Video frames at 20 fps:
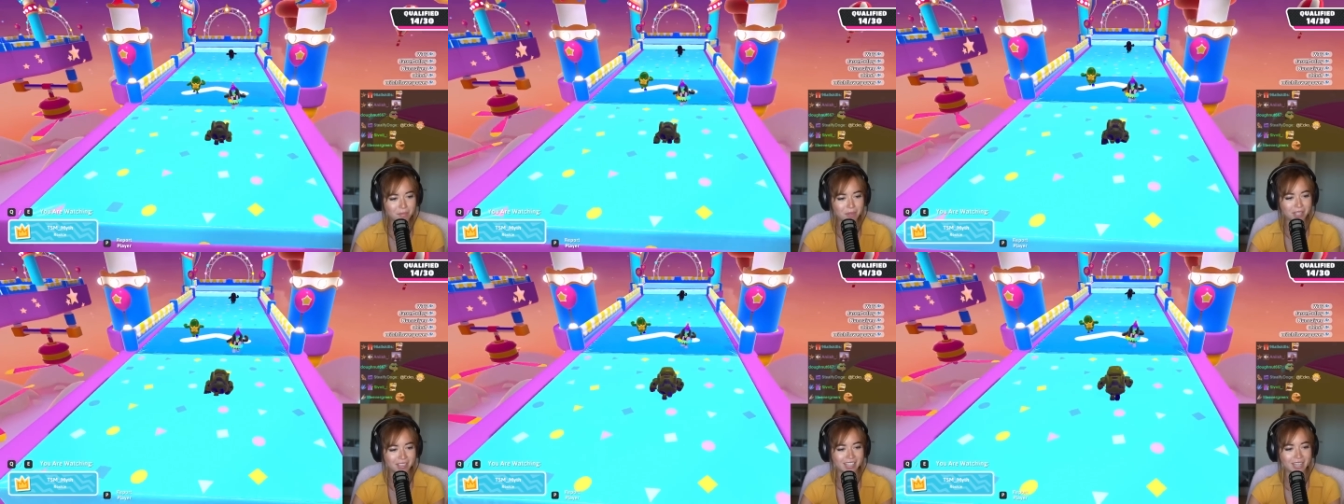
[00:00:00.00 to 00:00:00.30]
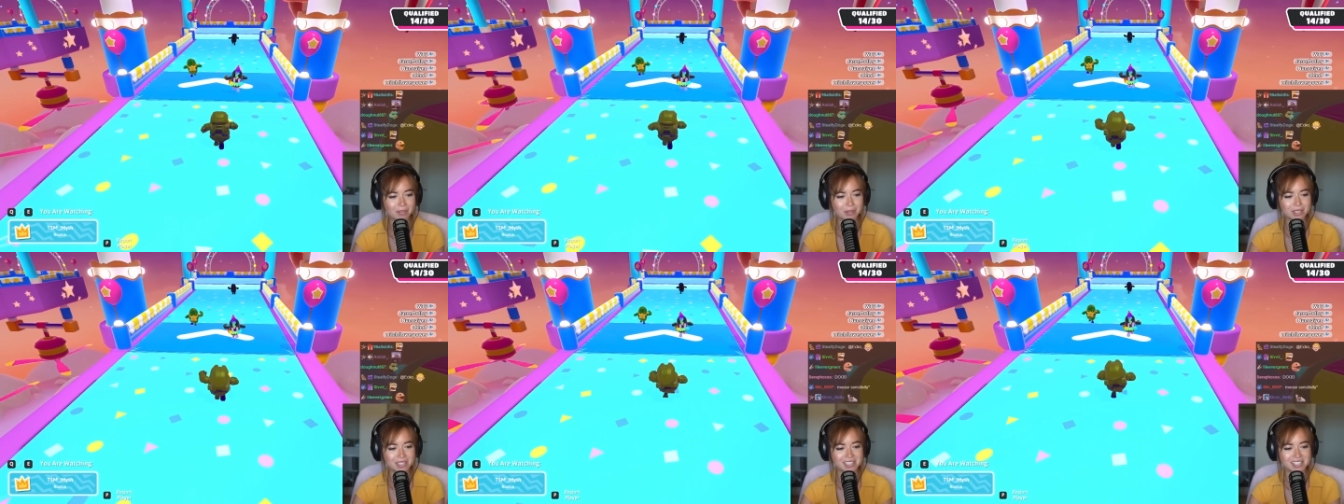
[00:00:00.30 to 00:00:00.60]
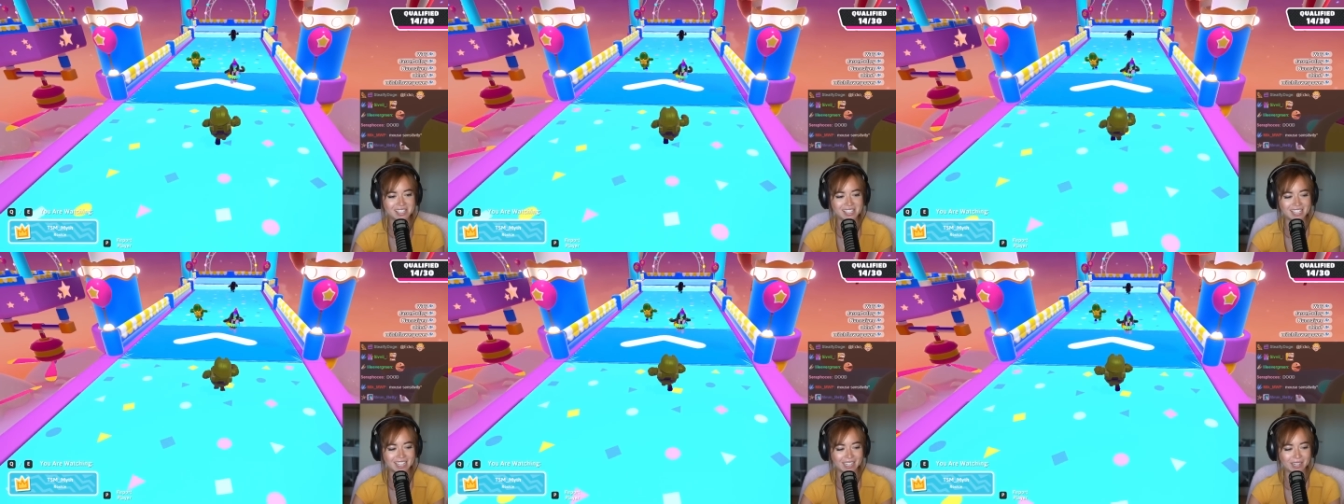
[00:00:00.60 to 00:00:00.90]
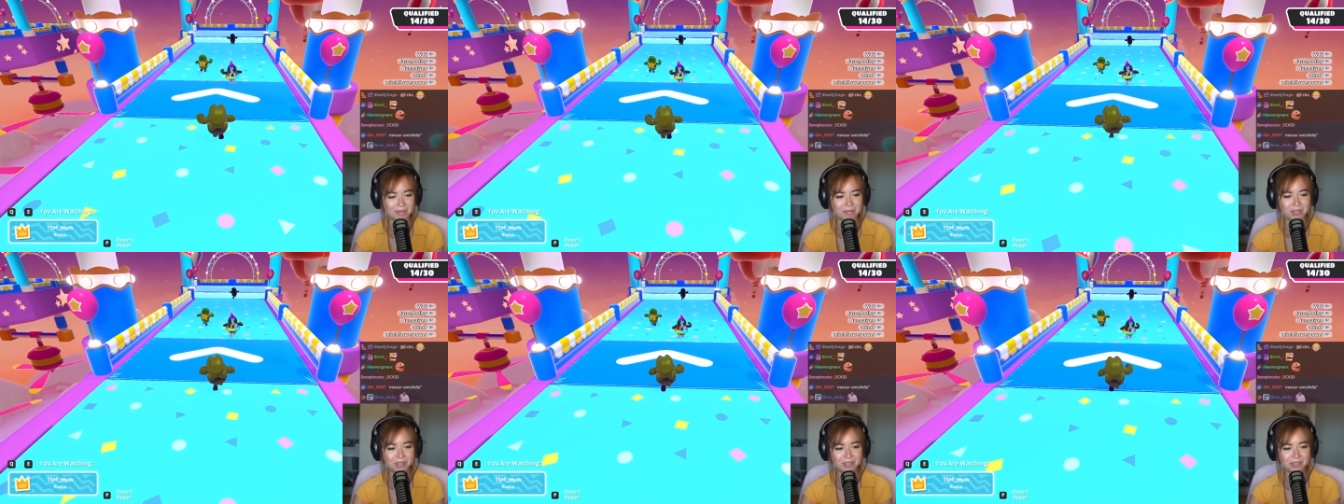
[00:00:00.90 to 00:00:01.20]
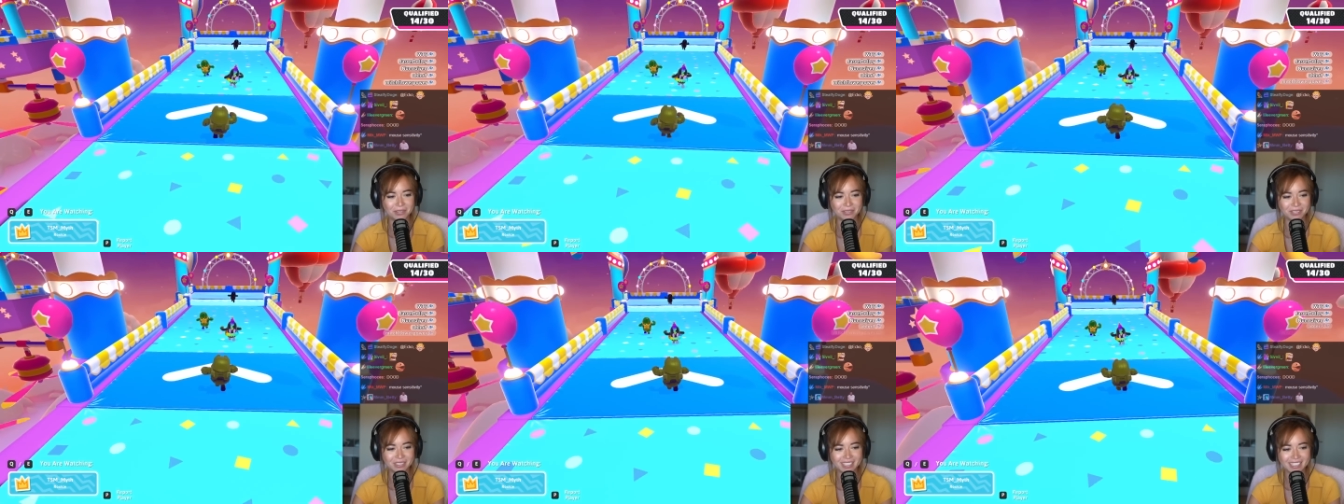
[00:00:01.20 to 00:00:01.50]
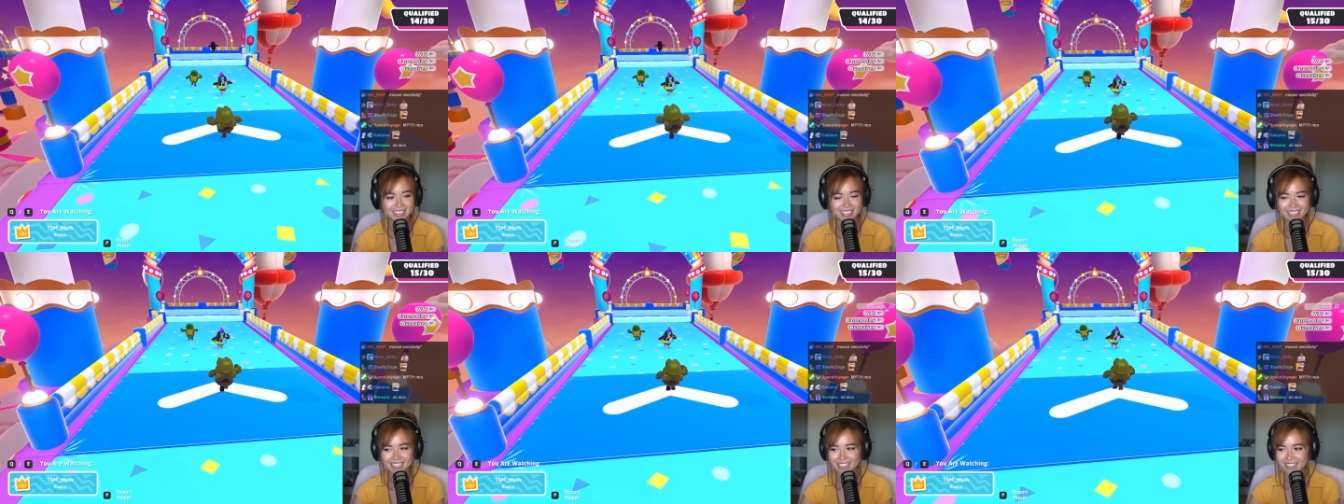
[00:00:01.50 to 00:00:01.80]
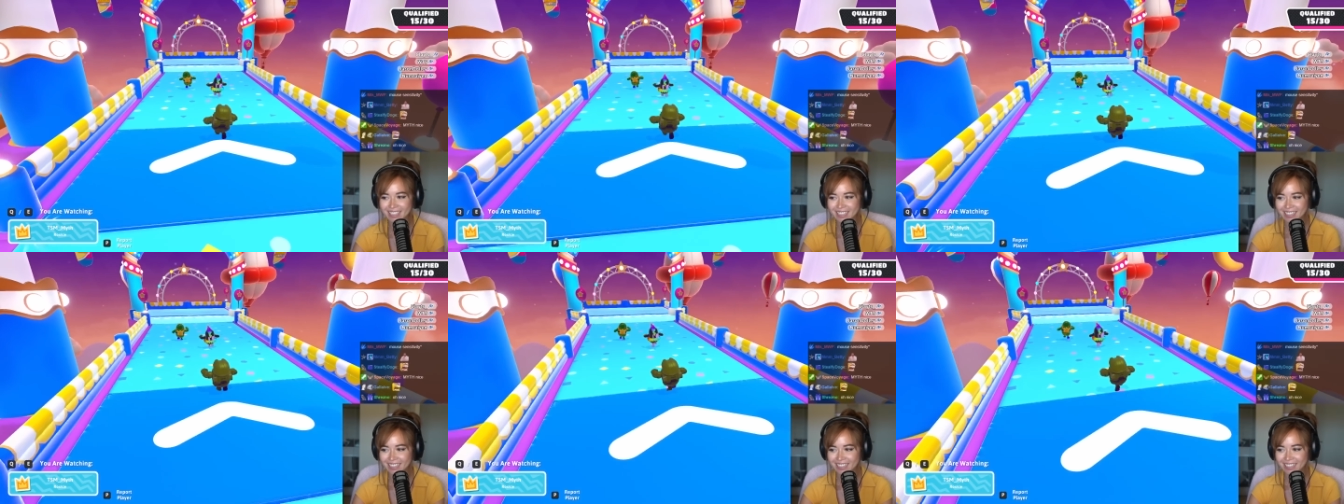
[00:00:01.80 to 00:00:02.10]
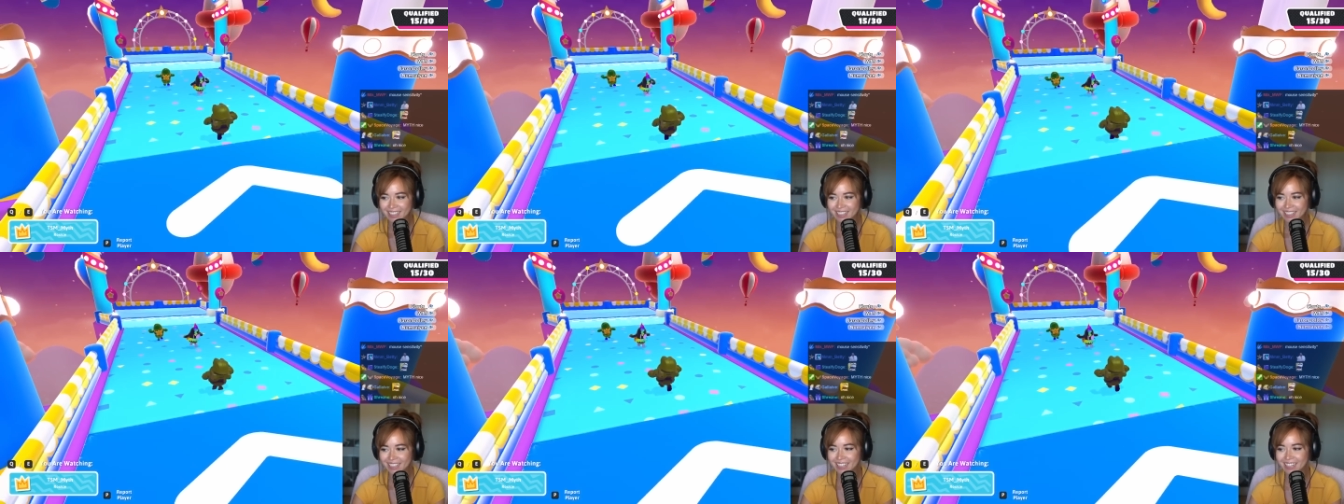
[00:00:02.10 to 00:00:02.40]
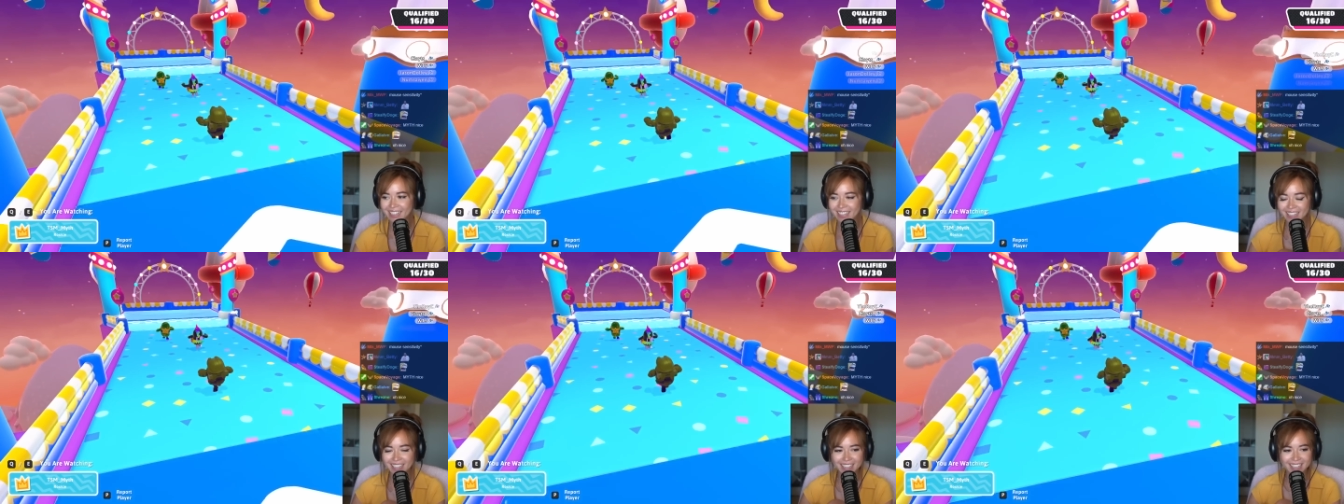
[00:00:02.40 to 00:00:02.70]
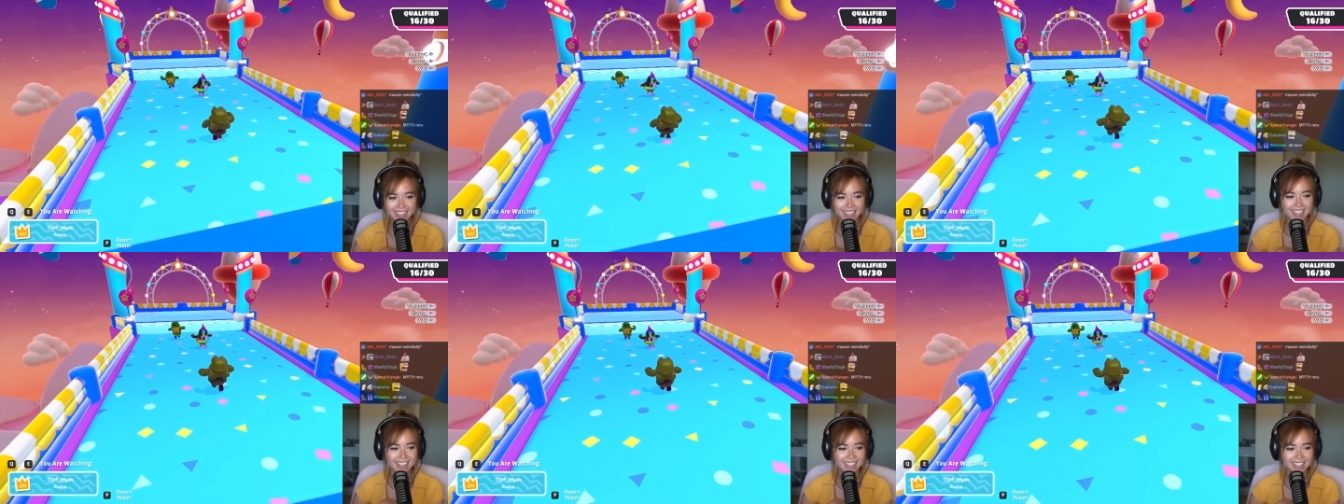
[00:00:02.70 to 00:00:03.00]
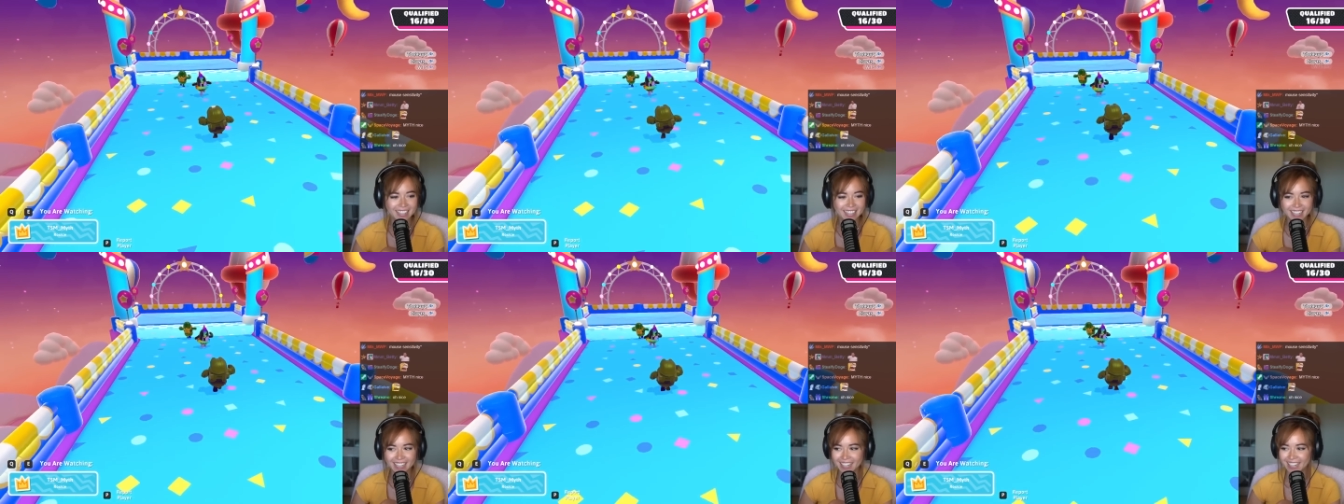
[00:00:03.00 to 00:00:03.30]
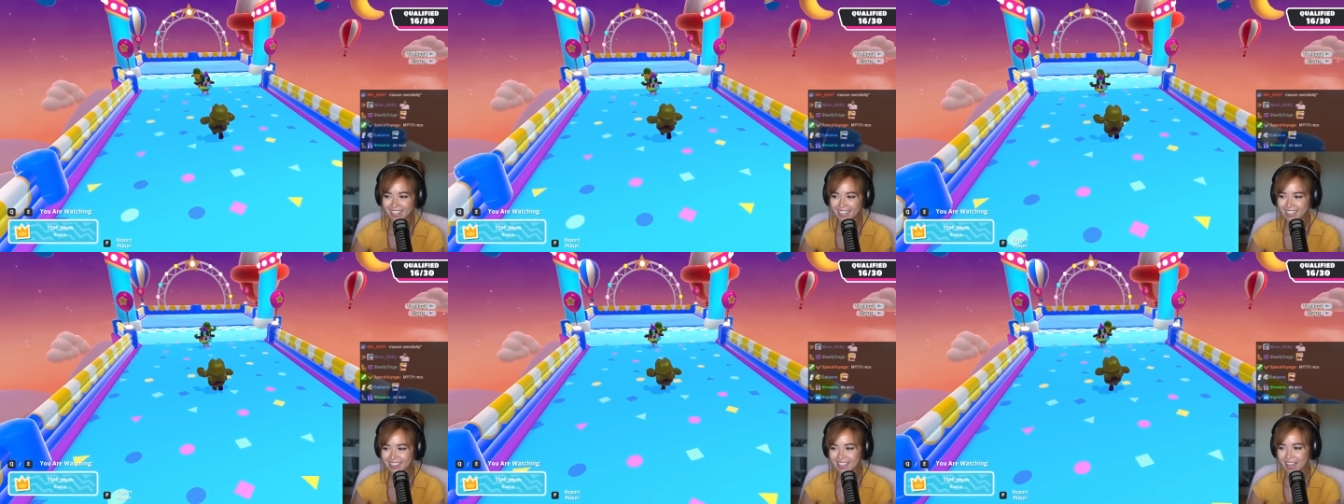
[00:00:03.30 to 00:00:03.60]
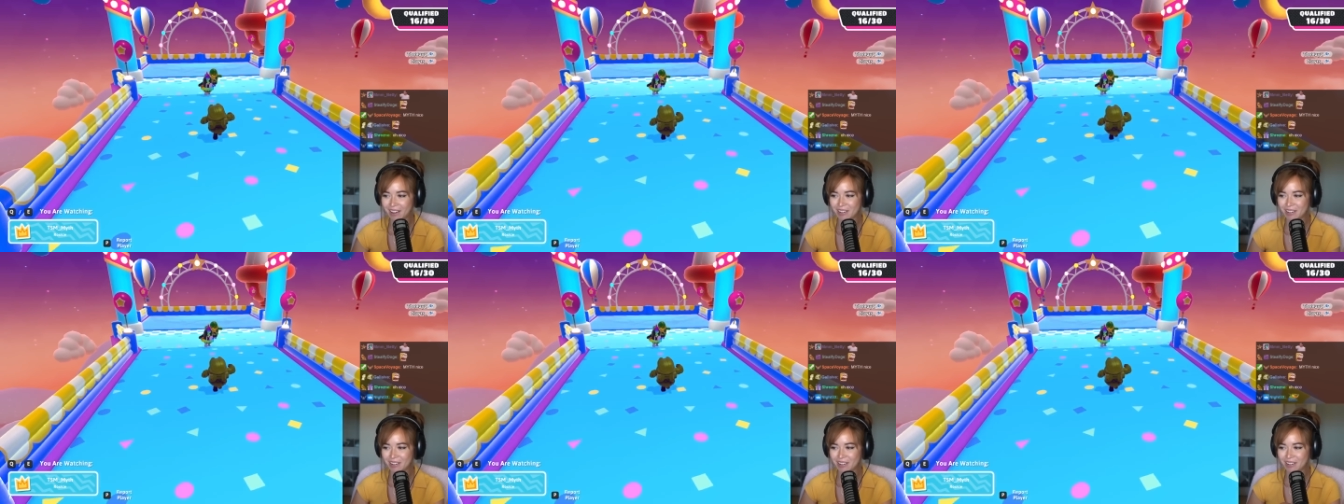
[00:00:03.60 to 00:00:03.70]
Myth, that was a sick move. Yep. Myth, yeah, Myth literally